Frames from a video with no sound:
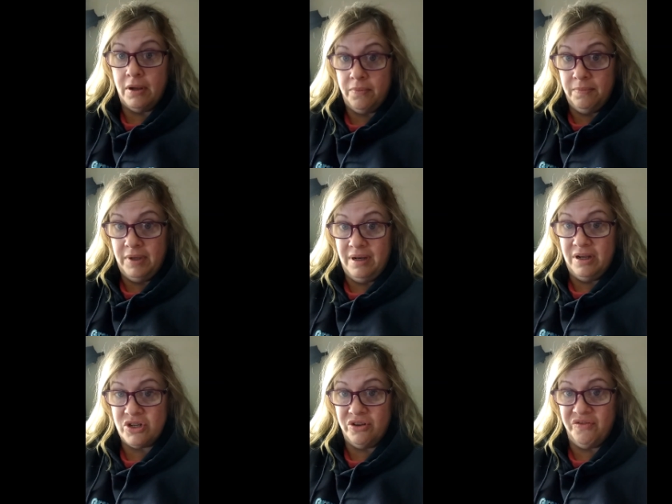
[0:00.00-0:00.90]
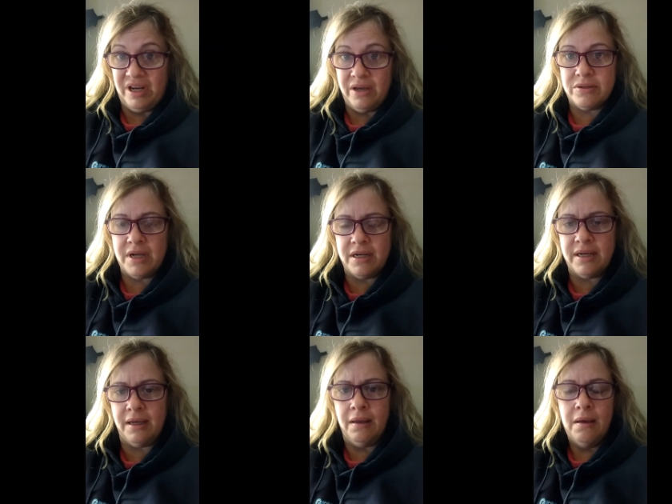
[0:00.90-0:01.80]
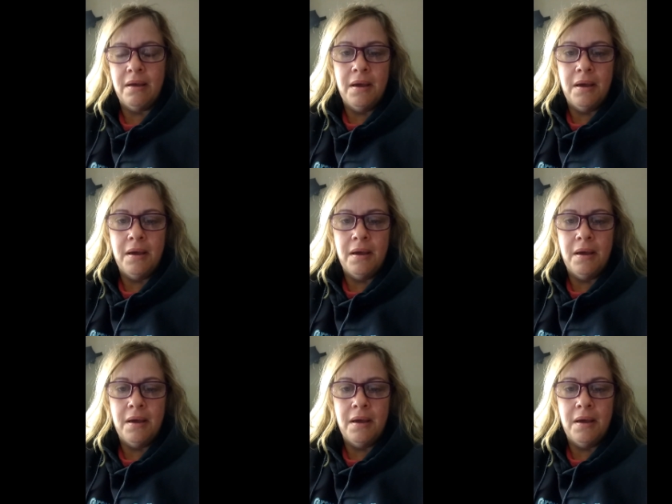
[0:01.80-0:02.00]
uh, initial videos I did